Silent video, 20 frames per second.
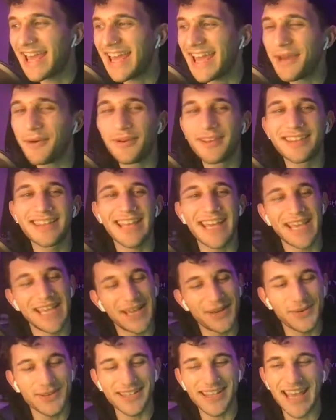It was
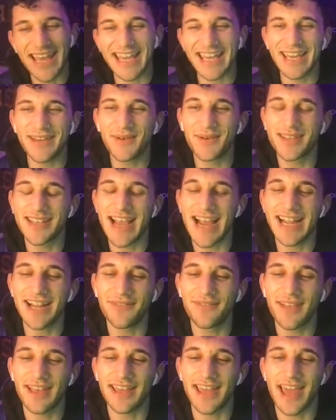kind
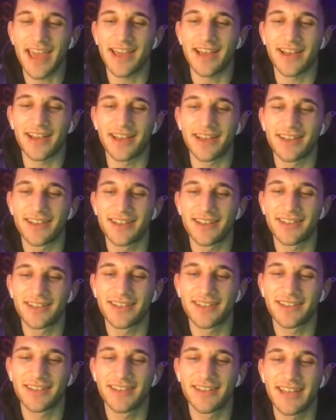of like
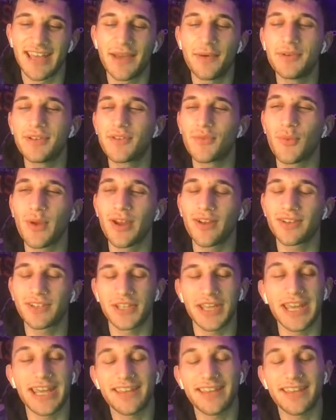it was just weird because he